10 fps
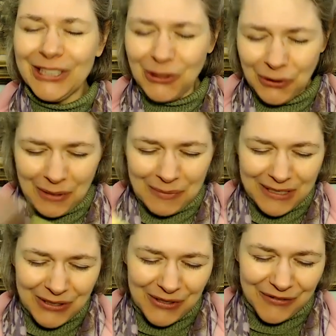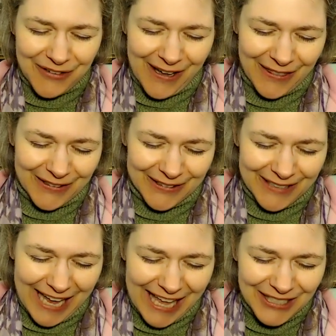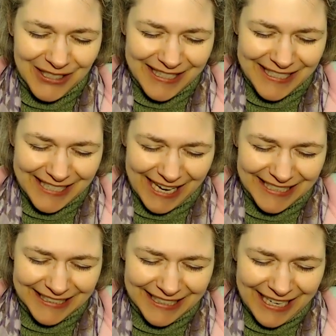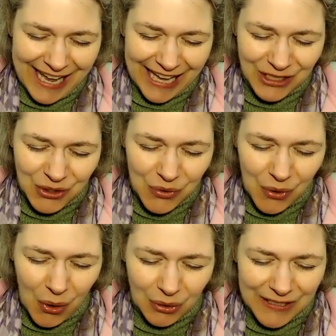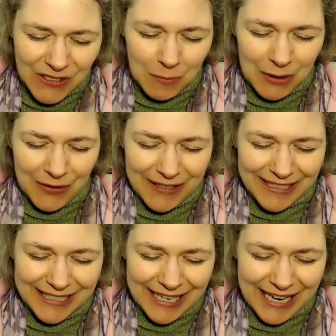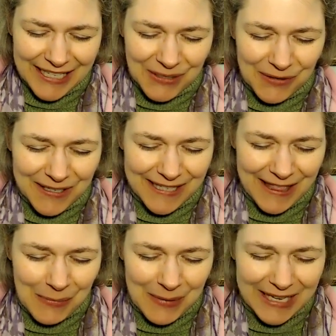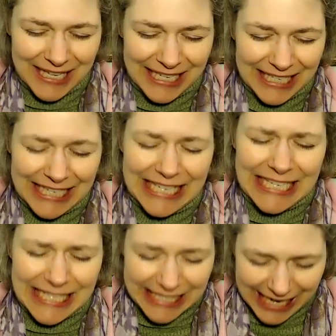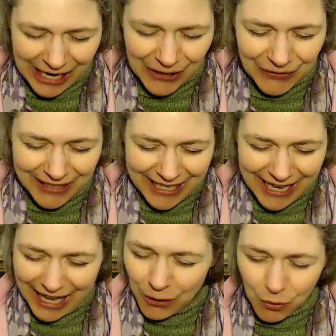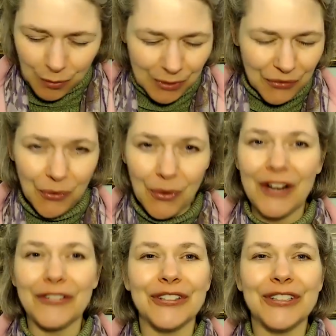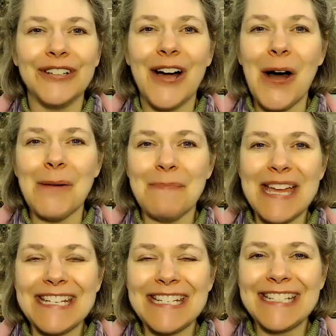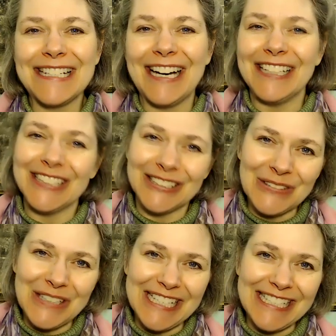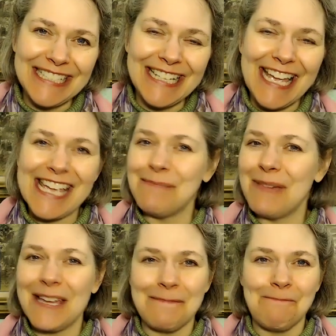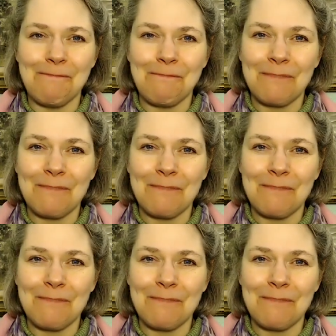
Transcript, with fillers: Glory be to the Father, and to the Son, and to the Holy Spirit, as it was in the beginning, is now, and will be forever. Amen. Alleluia. Amen.